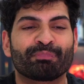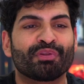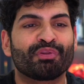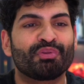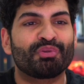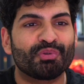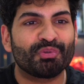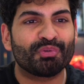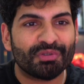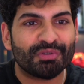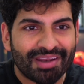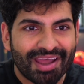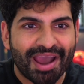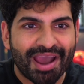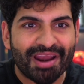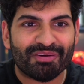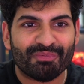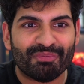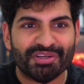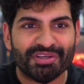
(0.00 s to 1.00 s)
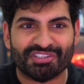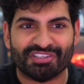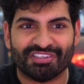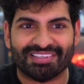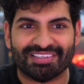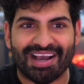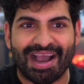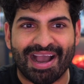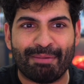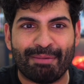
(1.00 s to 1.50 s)
Do not waste your
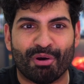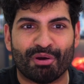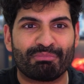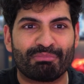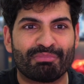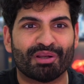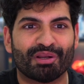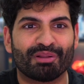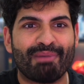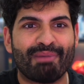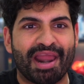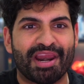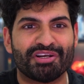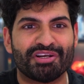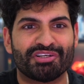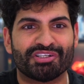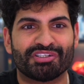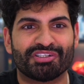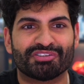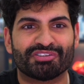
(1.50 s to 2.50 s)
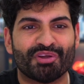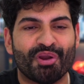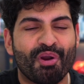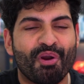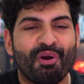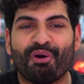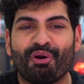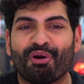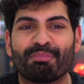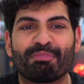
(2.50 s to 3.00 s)
time on middle managers
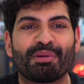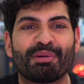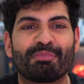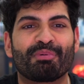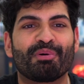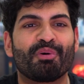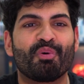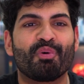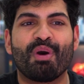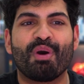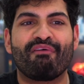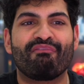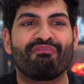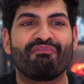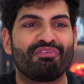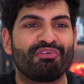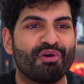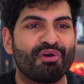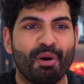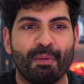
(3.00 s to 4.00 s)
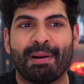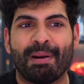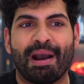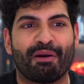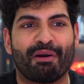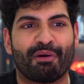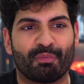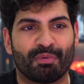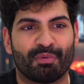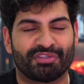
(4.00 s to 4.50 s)
or people who have no
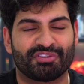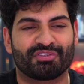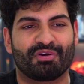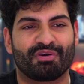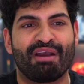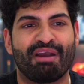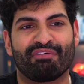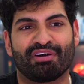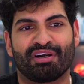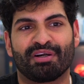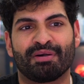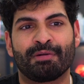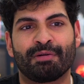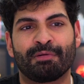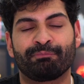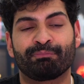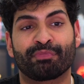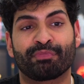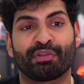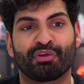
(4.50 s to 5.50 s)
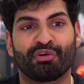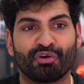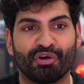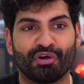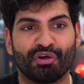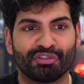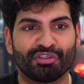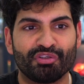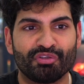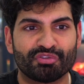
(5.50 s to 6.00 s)
power whatsoever. We're
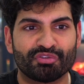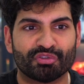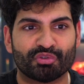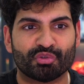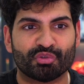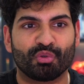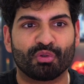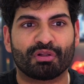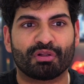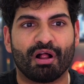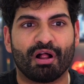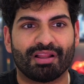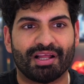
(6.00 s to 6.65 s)
going to use a tool called